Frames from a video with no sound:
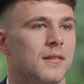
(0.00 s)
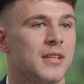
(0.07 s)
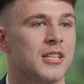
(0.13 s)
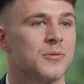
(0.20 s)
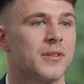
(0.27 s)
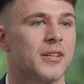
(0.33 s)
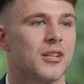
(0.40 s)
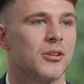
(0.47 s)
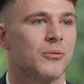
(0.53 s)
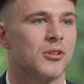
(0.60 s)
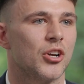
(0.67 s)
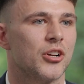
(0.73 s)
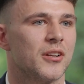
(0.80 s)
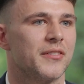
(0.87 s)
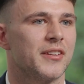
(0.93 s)
This will include
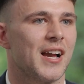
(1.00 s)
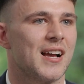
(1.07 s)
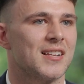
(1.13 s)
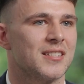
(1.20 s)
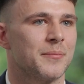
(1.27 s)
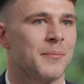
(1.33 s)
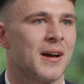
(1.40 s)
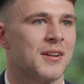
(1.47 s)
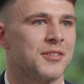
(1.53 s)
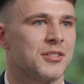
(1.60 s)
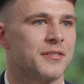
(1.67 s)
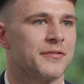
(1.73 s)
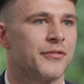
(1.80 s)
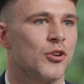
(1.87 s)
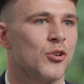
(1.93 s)
looking at the asset
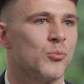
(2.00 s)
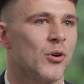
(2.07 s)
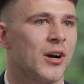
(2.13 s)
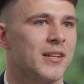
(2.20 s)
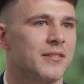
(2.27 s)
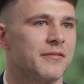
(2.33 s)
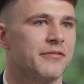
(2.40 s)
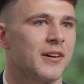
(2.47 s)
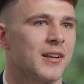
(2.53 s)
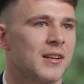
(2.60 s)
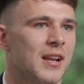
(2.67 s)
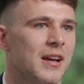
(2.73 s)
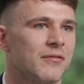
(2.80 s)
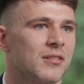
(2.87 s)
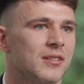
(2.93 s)
manager's firm-wide and
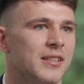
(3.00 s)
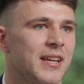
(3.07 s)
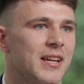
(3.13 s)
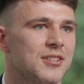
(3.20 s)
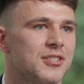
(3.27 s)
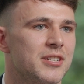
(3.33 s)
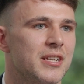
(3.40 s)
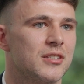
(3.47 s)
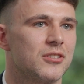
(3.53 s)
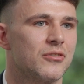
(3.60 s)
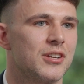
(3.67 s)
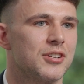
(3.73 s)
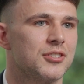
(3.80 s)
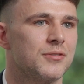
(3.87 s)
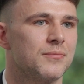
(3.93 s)
fund-level ESG
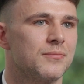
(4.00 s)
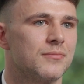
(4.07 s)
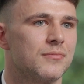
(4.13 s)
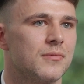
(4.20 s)
integration,